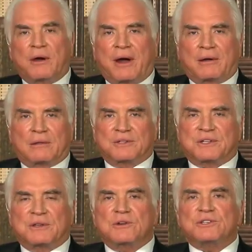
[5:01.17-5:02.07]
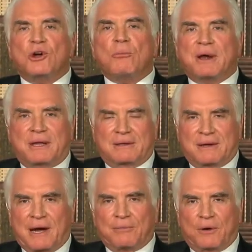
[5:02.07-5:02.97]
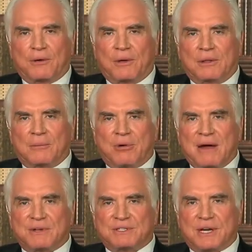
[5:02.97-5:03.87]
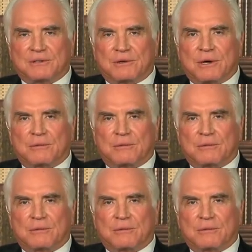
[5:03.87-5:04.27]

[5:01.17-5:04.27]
Eric, listen, there's nobody out there in the private sector